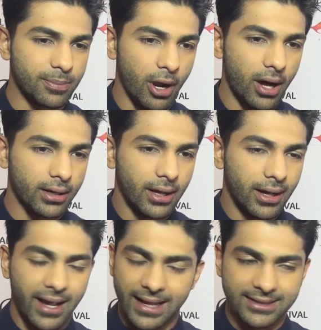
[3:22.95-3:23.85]
blocked,
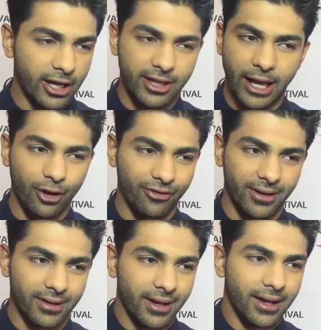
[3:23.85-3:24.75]
it's not the end of
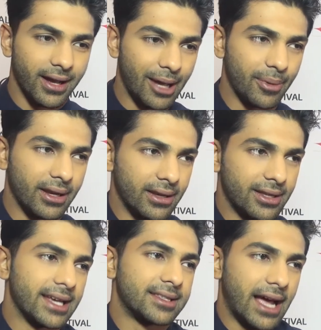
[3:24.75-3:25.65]
it. I mean,
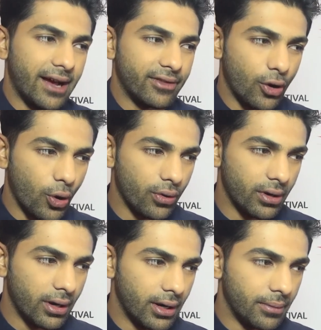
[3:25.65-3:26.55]
yes, they have their own
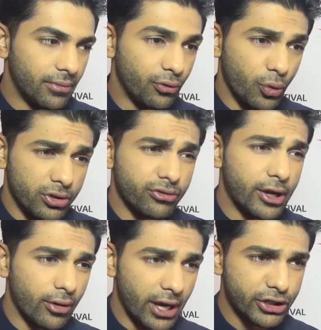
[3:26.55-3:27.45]
rules and
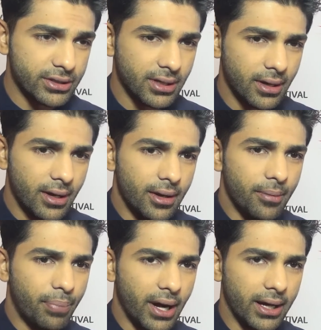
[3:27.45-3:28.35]
regulations,
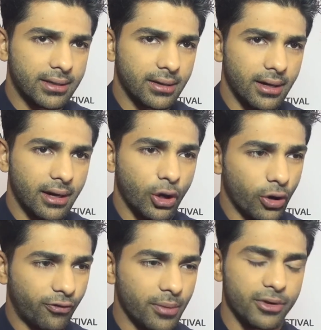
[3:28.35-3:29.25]
but a
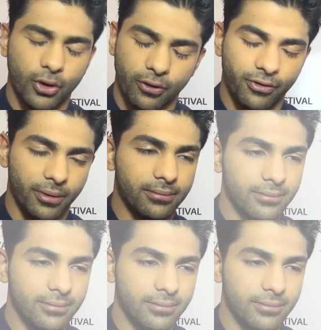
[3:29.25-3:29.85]
good film is a good film.